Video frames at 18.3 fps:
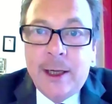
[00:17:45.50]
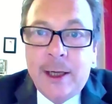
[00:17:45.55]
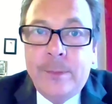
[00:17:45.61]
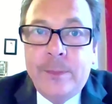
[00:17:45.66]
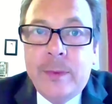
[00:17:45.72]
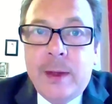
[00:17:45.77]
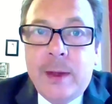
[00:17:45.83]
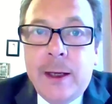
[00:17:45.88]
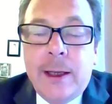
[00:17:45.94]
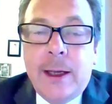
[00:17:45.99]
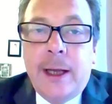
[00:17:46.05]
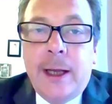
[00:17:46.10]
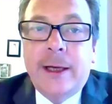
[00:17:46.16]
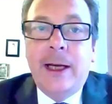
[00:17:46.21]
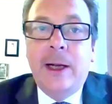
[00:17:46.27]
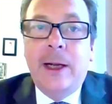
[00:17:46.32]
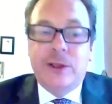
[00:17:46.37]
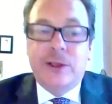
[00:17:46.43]

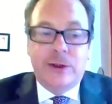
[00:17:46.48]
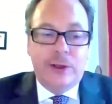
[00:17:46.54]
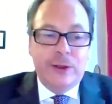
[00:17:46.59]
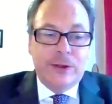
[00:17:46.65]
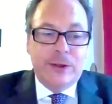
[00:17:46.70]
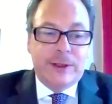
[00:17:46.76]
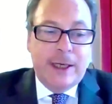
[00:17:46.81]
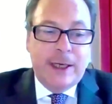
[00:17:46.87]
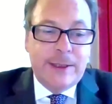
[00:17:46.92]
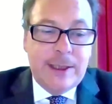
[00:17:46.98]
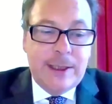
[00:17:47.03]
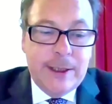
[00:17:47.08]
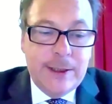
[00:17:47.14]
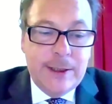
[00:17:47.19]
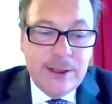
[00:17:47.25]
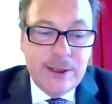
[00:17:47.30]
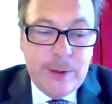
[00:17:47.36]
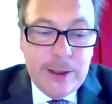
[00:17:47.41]
I can now introduce our
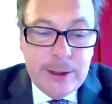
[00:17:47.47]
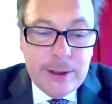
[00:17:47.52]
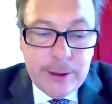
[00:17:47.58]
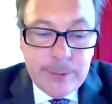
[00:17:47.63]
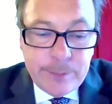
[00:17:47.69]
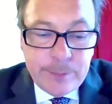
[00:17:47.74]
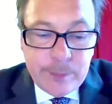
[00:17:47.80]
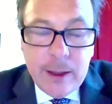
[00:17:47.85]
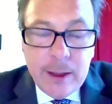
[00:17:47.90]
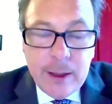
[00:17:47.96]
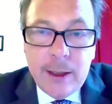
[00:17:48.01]
second speaker,